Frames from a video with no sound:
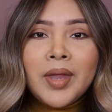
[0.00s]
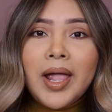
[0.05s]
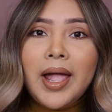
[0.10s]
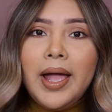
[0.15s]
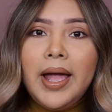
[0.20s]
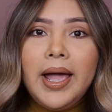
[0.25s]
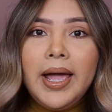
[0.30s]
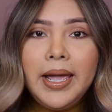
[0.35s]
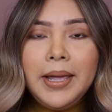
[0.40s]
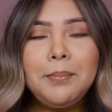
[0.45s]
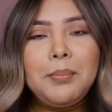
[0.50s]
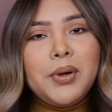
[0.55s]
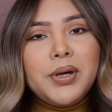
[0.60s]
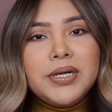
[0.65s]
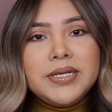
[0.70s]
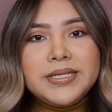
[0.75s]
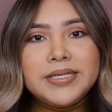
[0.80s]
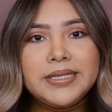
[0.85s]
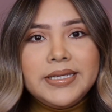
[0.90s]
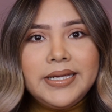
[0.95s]
I
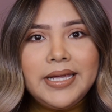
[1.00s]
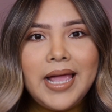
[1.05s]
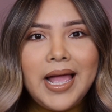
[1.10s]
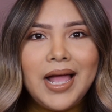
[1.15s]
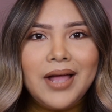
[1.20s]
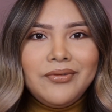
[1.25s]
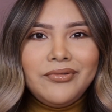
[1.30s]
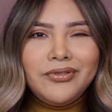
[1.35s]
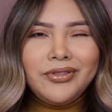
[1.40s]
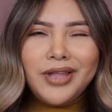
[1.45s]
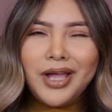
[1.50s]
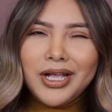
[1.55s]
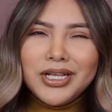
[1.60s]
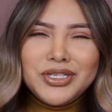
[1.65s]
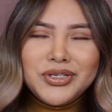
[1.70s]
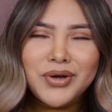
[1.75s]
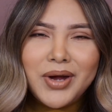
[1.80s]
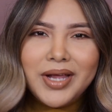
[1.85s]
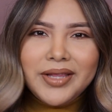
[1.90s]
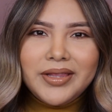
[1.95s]
personally have not
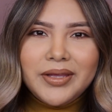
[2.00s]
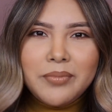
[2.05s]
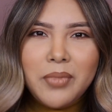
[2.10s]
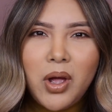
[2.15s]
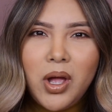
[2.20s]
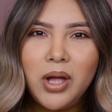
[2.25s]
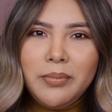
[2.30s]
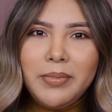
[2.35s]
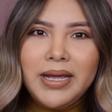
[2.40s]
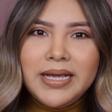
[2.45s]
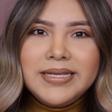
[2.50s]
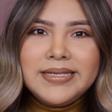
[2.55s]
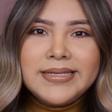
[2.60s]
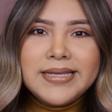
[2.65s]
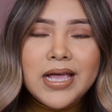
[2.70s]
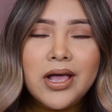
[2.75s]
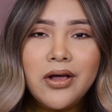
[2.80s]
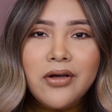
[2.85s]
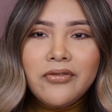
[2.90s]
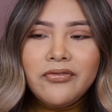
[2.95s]
tried them on
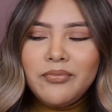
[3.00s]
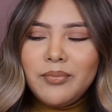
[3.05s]
myself.